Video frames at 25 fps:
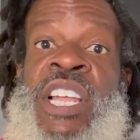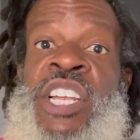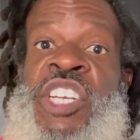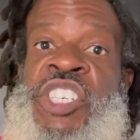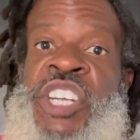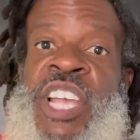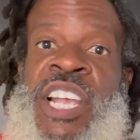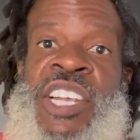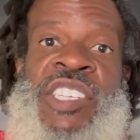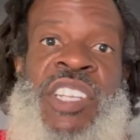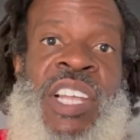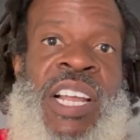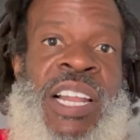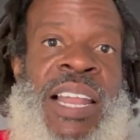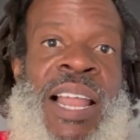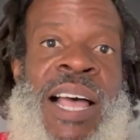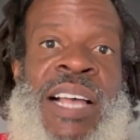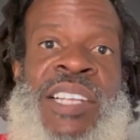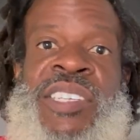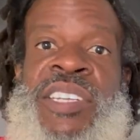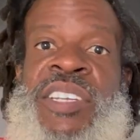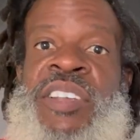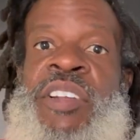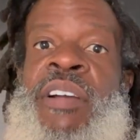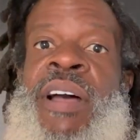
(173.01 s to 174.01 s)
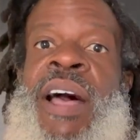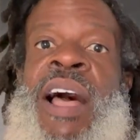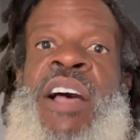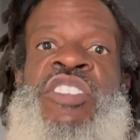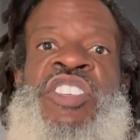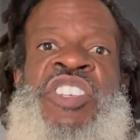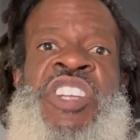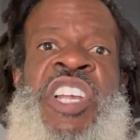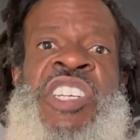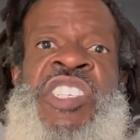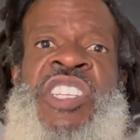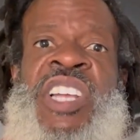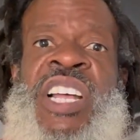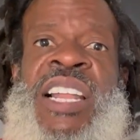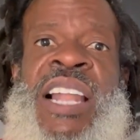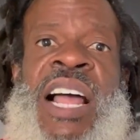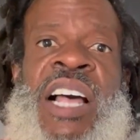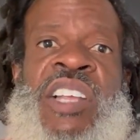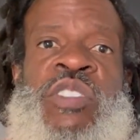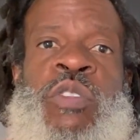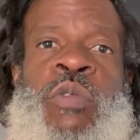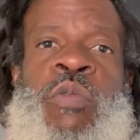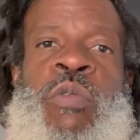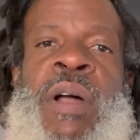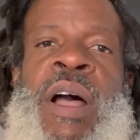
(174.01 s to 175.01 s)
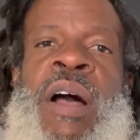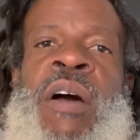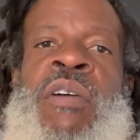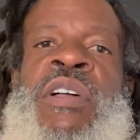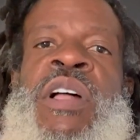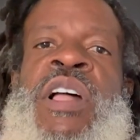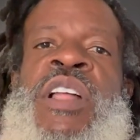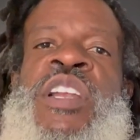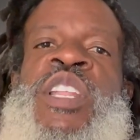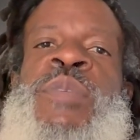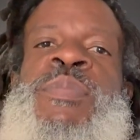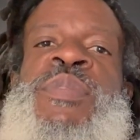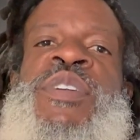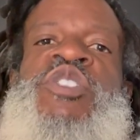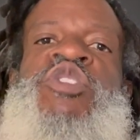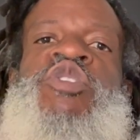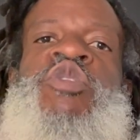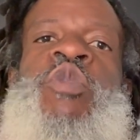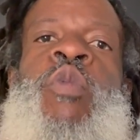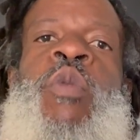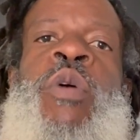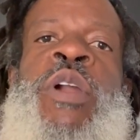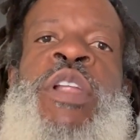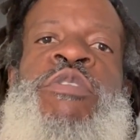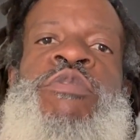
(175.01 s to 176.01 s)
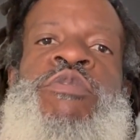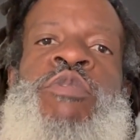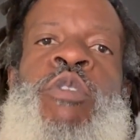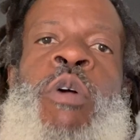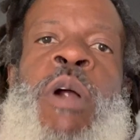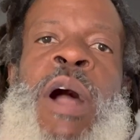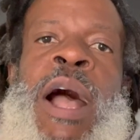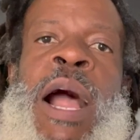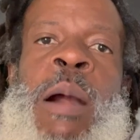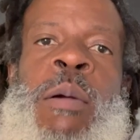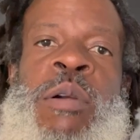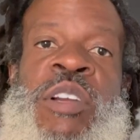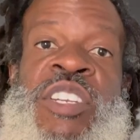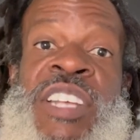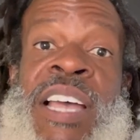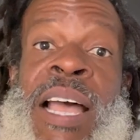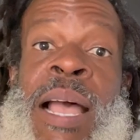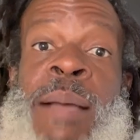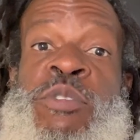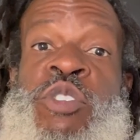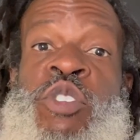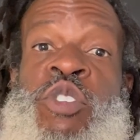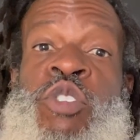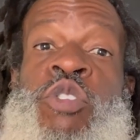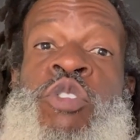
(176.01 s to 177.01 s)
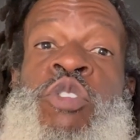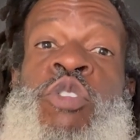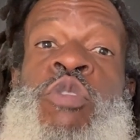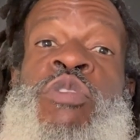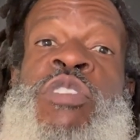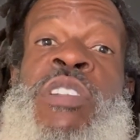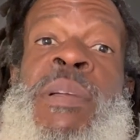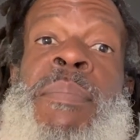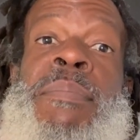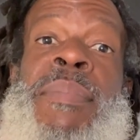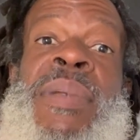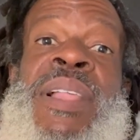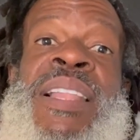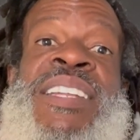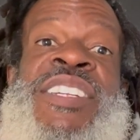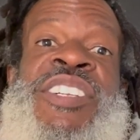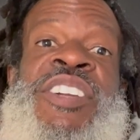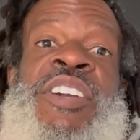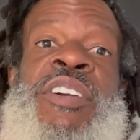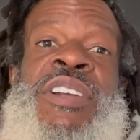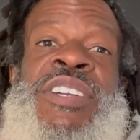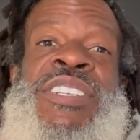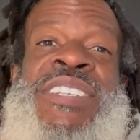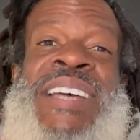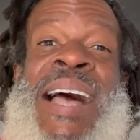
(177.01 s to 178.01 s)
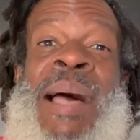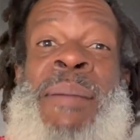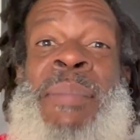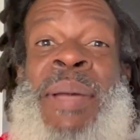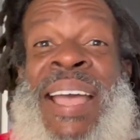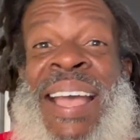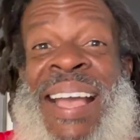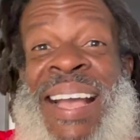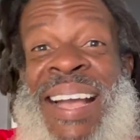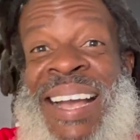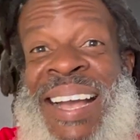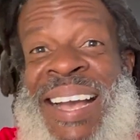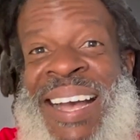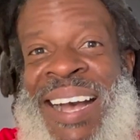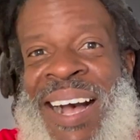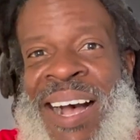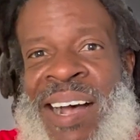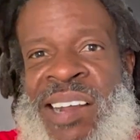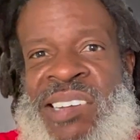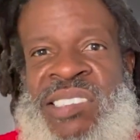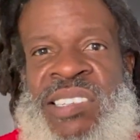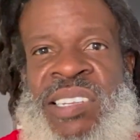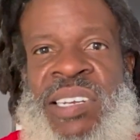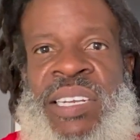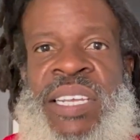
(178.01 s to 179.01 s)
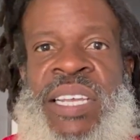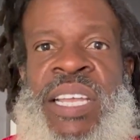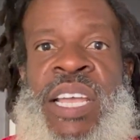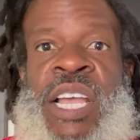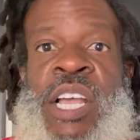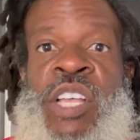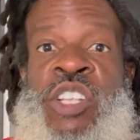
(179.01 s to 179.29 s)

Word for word: change the clocks in your house, change the clocks around to be 24 hour time. So you're using military time constantly.